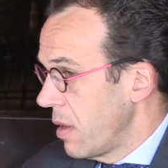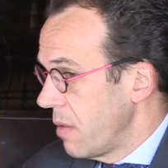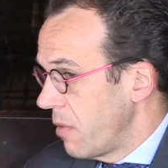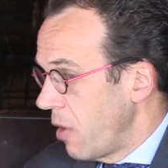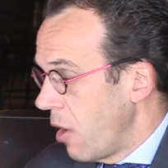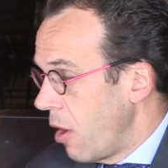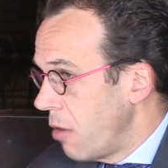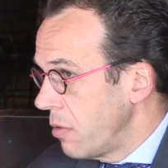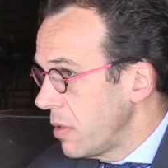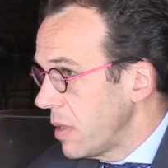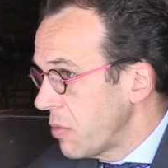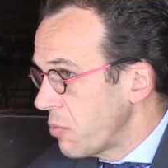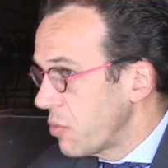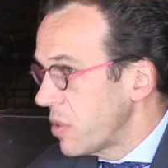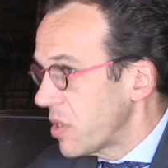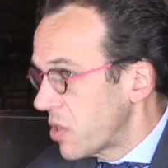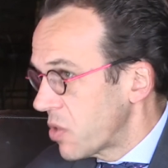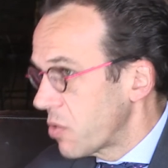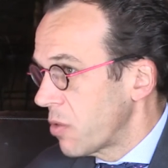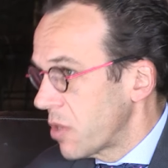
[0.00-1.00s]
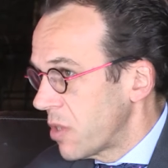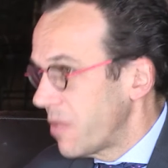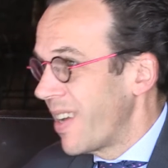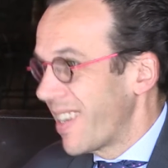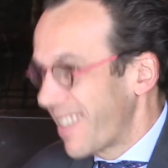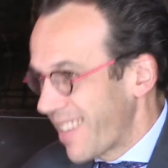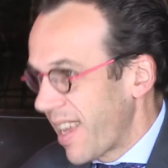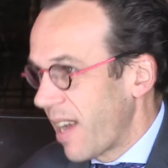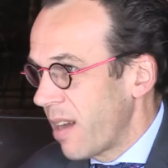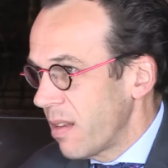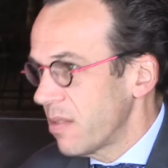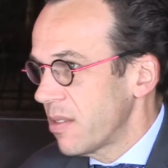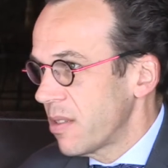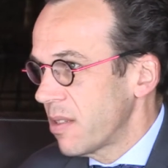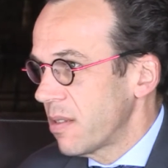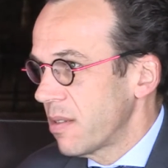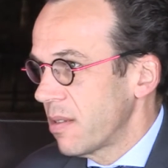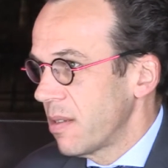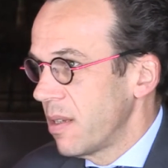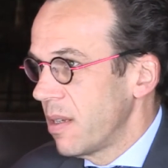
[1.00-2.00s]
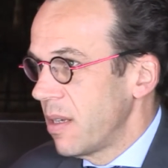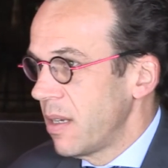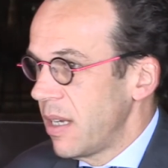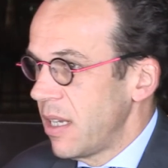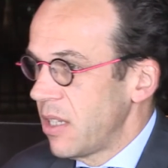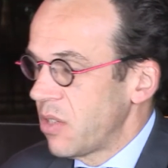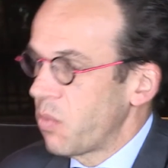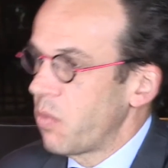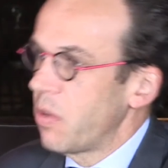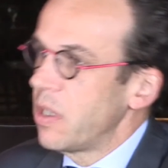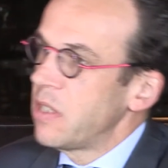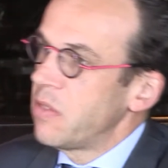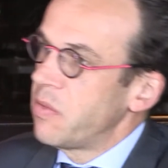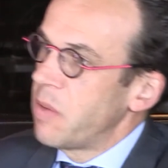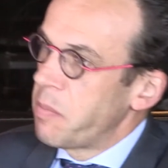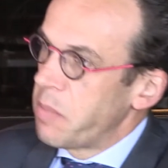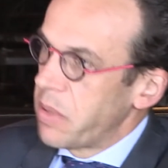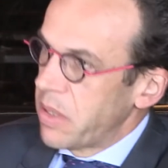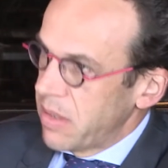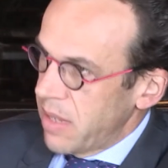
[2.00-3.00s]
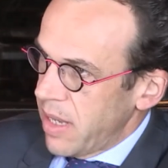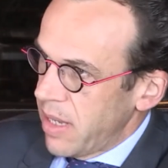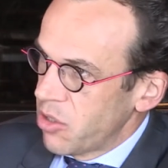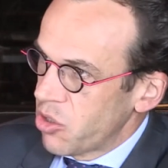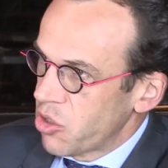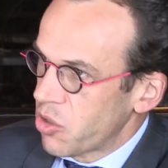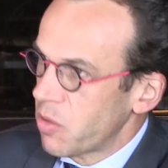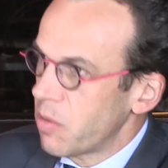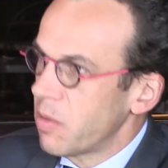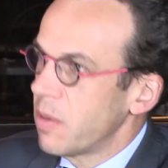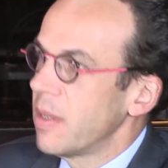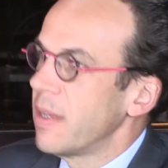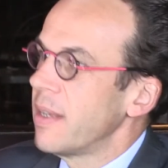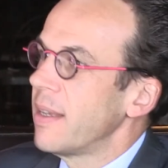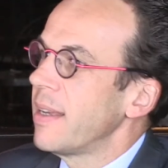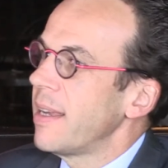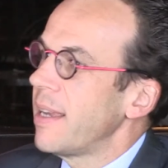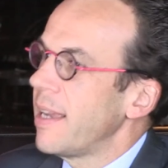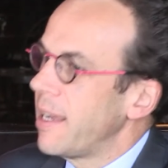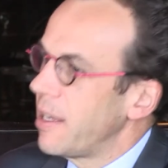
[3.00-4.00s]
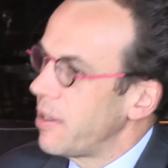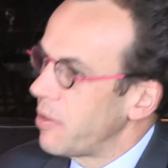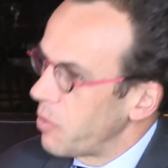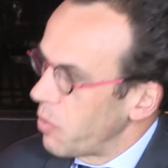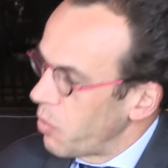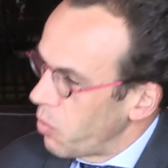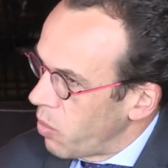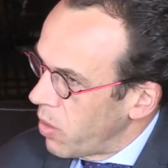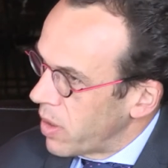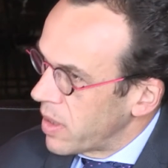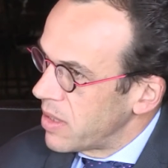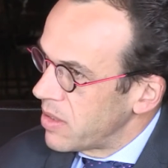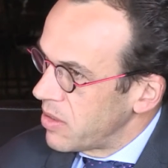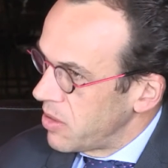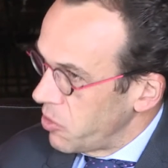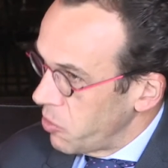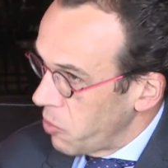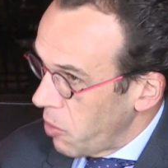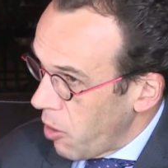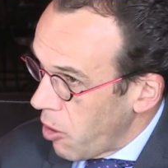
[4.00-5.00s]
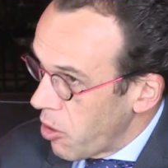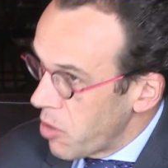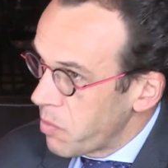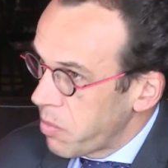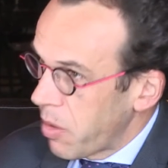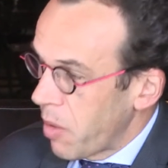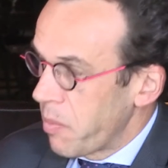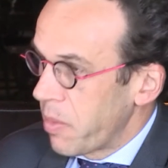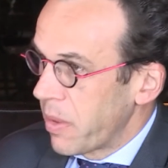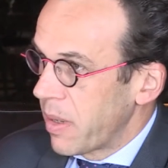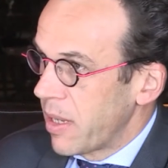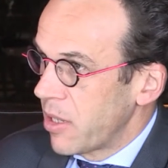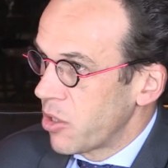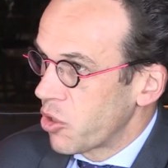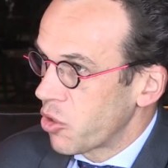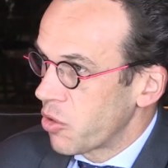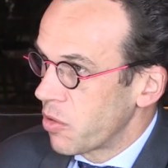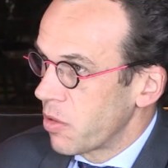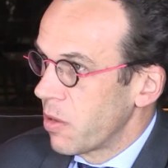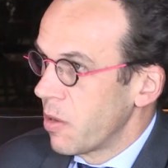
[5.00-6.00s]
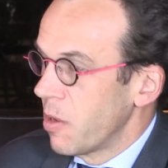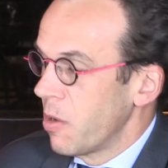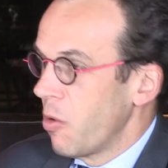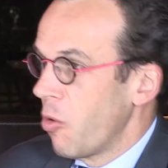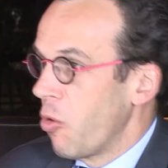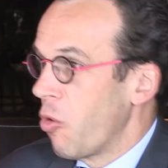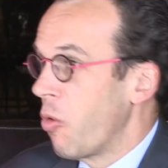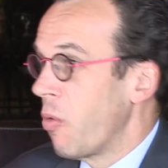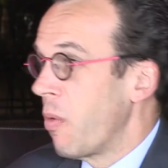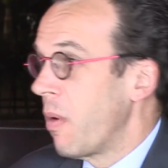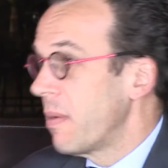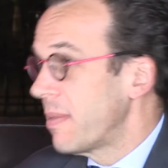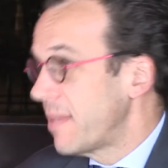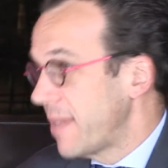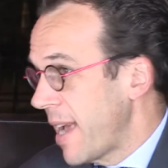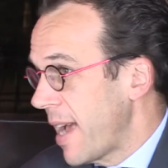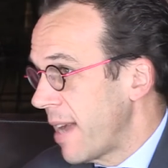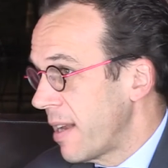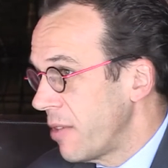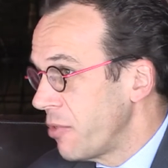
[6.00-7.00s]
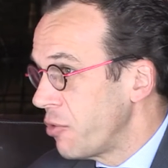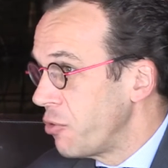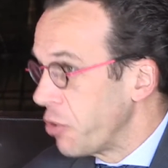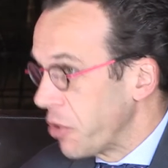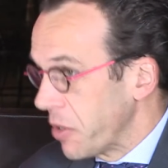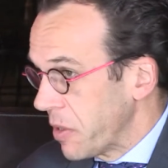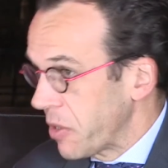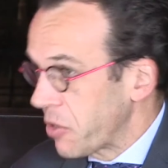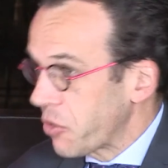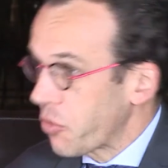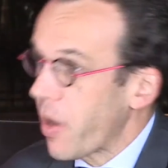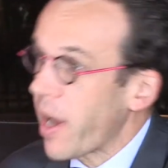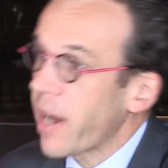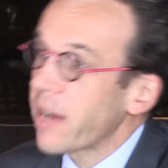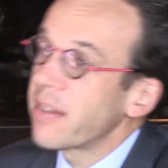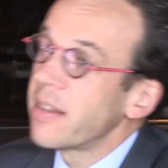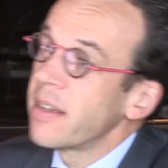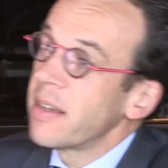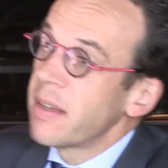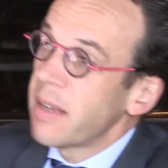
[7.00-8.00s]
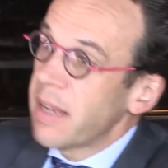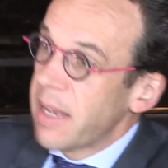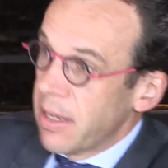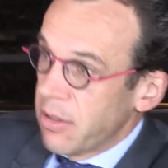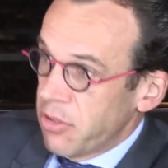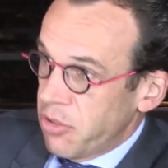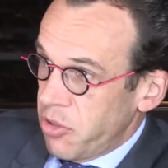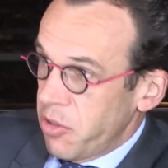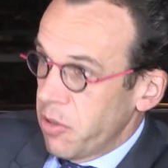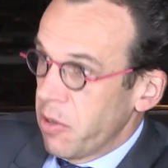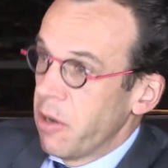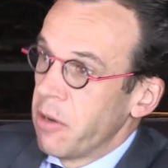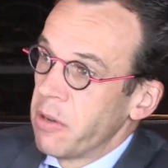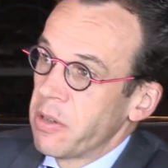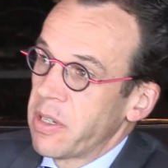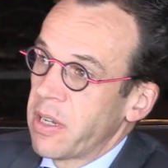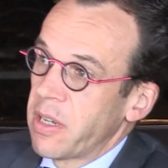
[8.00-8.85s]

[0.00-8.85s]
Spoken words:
The only resource that counts is what is the potential in what is in your own population or talent you can attract into your own